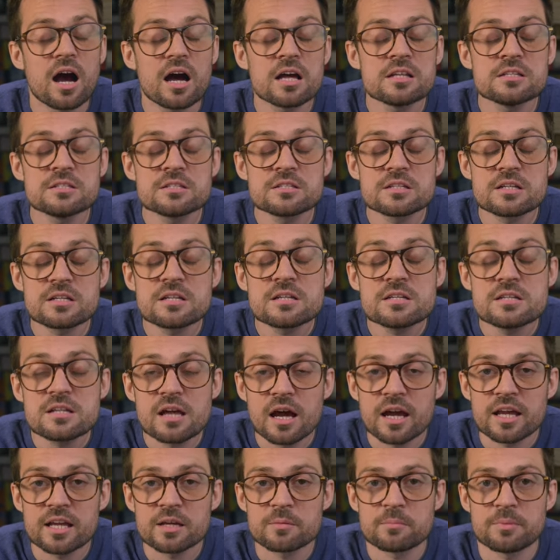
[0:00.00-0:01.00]

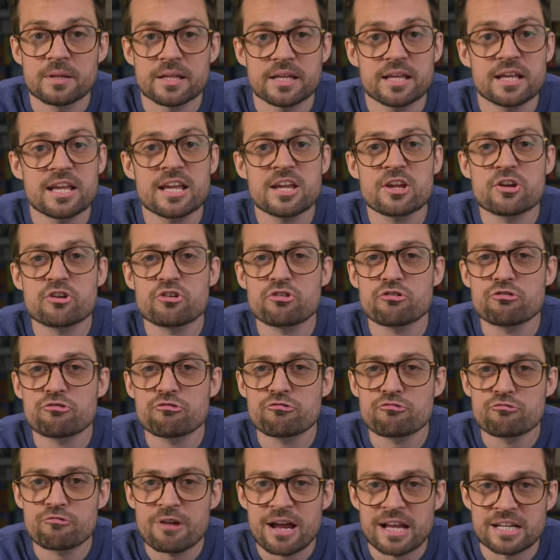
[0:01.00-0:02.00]
undeniably
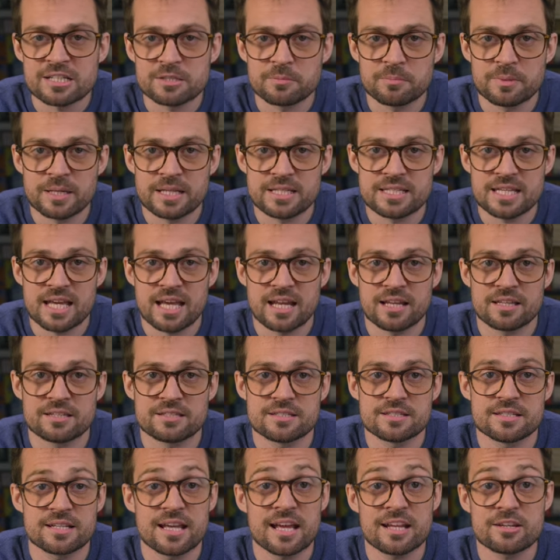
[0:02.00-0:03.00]
incredibly
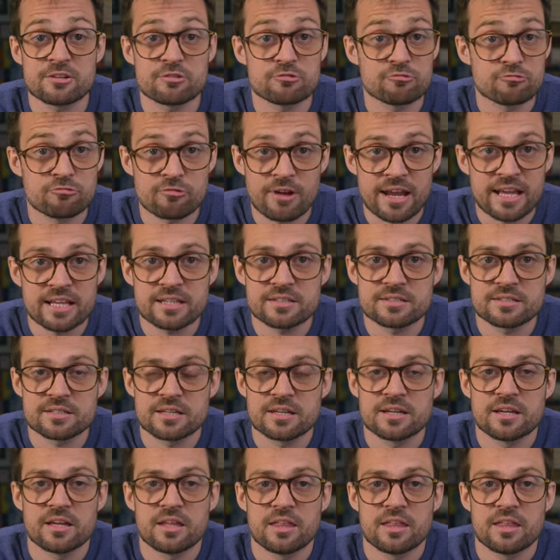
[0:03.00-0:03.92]
talented and great